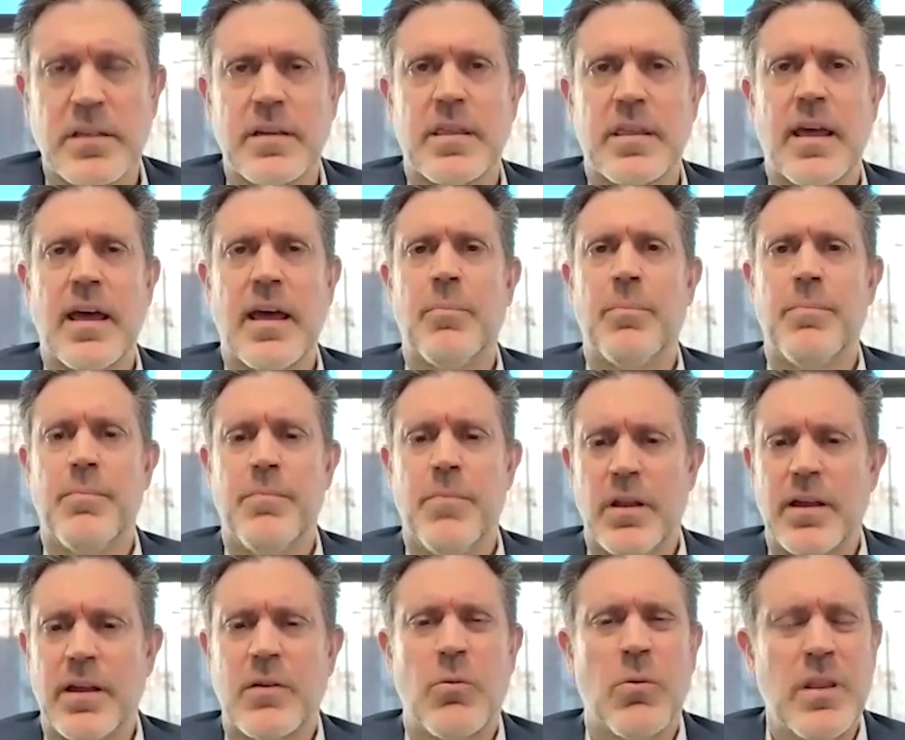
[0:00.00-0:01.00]
like that
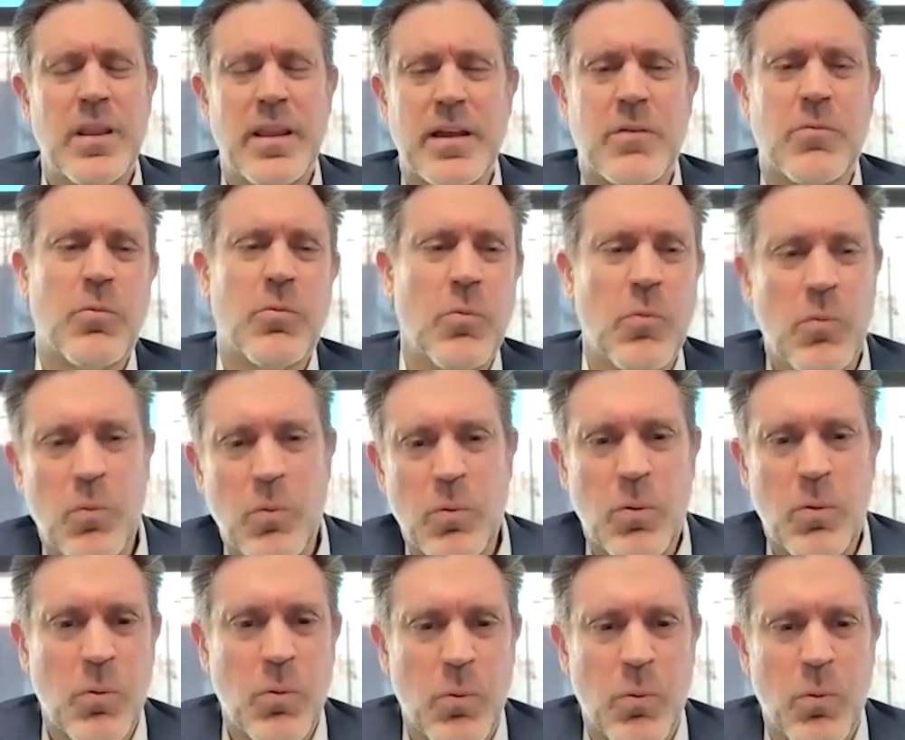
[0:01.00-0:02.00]
but like what like
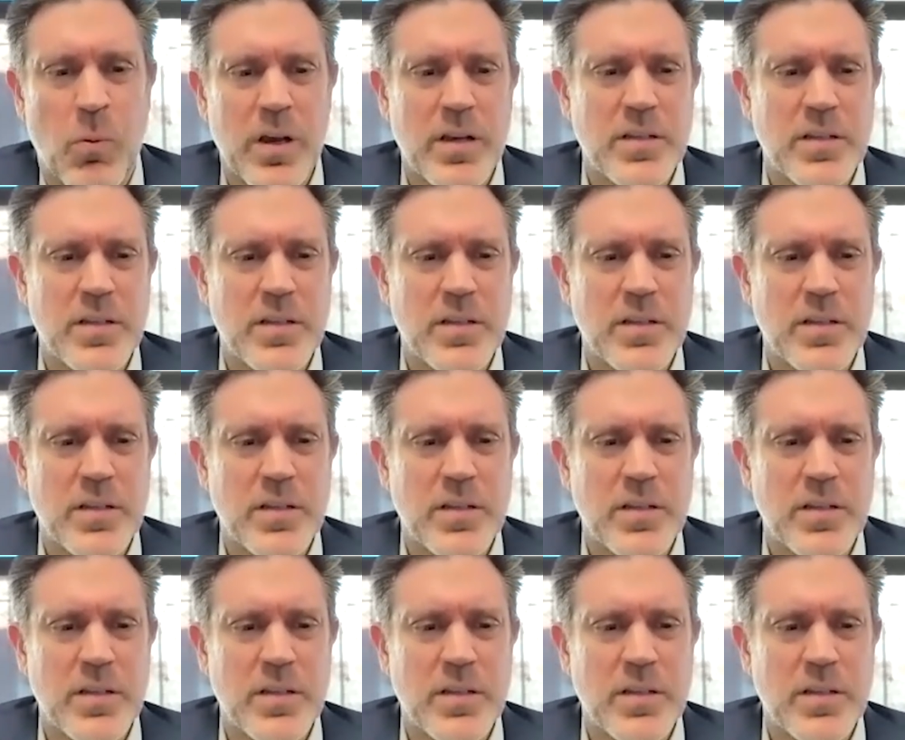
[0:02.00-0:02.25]
what